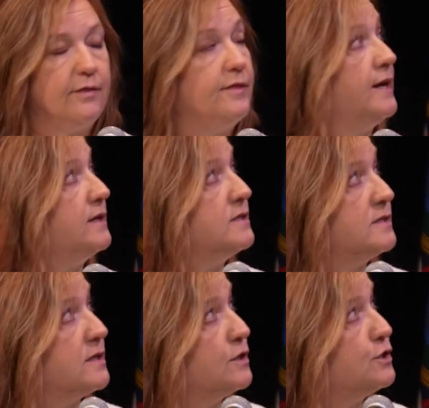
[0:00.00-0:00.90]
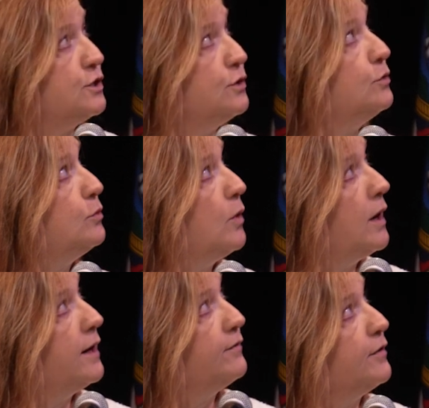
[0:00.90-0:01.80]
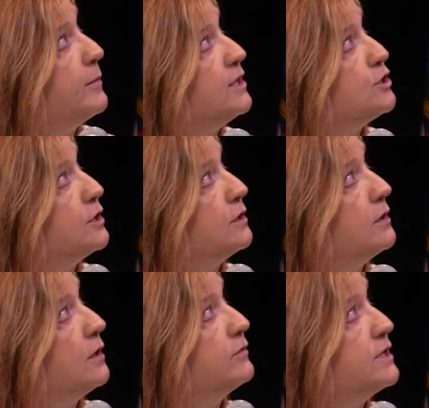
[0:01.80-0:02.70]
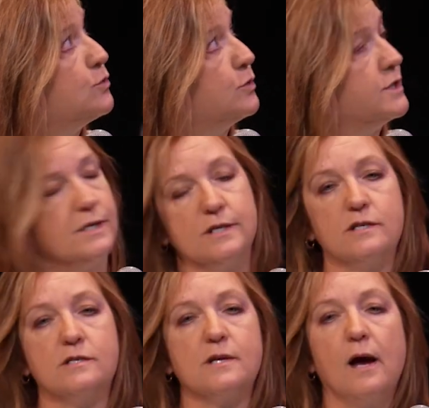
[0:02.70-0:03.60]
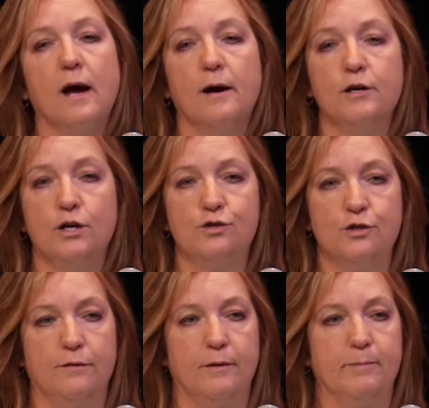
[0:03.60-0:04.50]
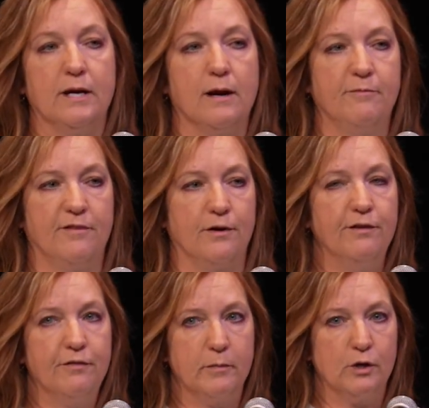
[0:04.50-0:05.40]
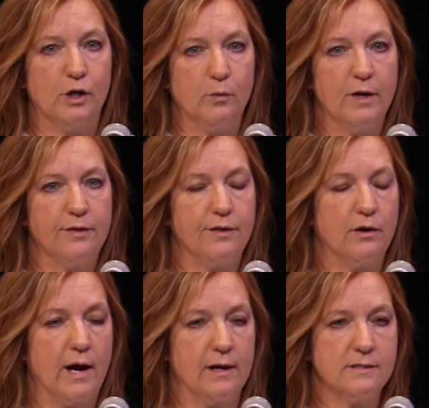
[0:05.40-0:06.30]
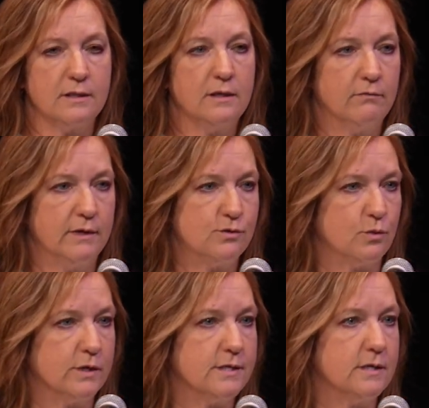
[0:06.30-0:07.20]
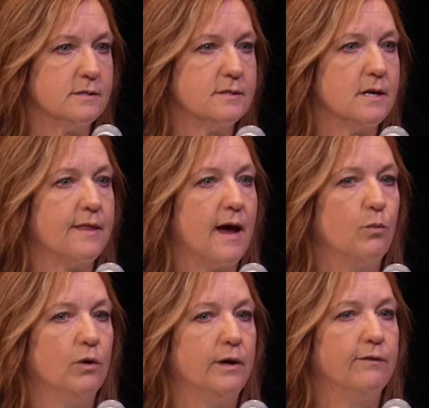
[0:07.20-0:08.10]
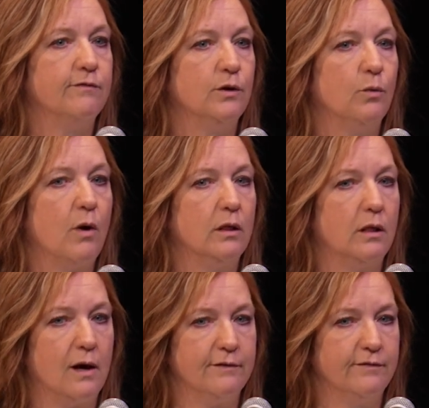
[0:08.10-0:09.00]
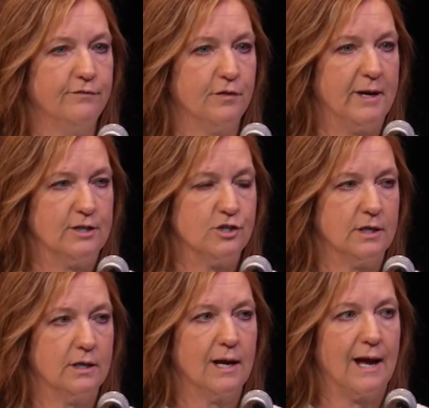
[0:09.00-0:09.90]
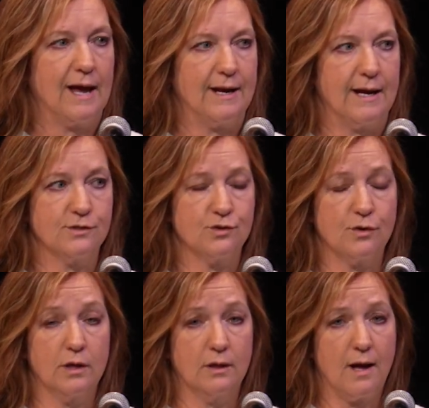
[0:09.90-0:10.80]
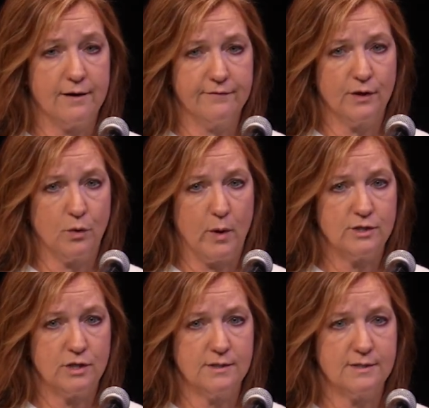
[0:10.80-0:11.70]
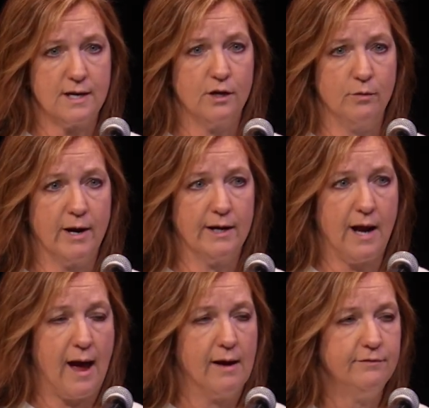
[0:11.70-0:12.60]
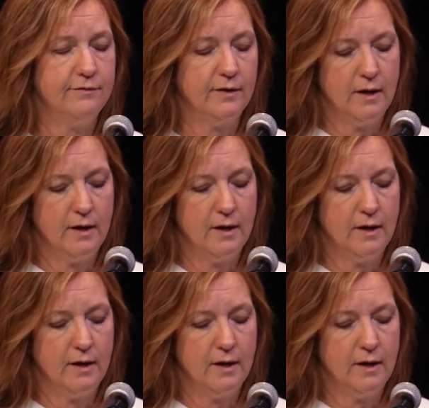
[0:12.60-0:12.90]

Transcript: These 2 information resources you should become very familiar with. They're excellent resources that will give you a lot of information and answer a lot of the questions that you might have.